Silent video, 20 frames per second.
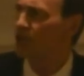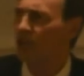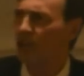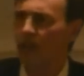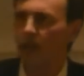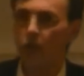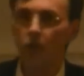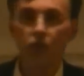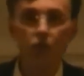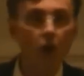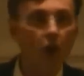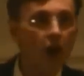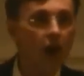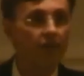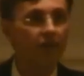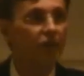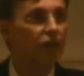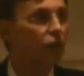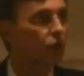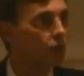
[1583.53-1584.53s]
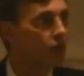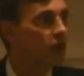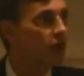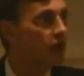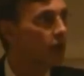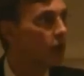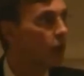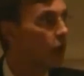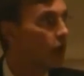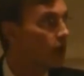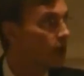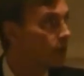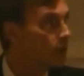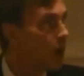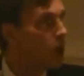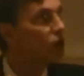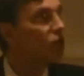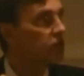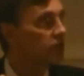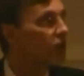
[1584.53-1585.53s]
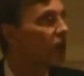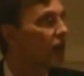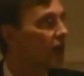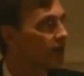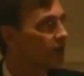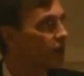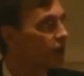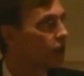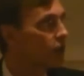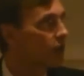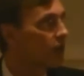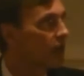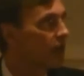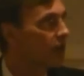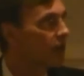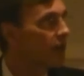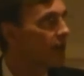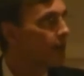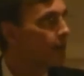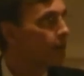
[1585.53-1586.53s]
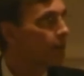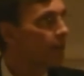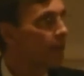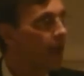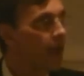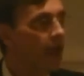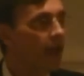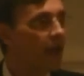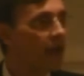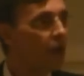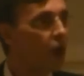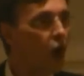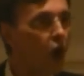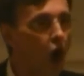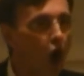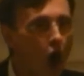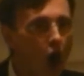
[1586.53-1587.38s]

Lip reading: see was off the grid or mostly off the grid. And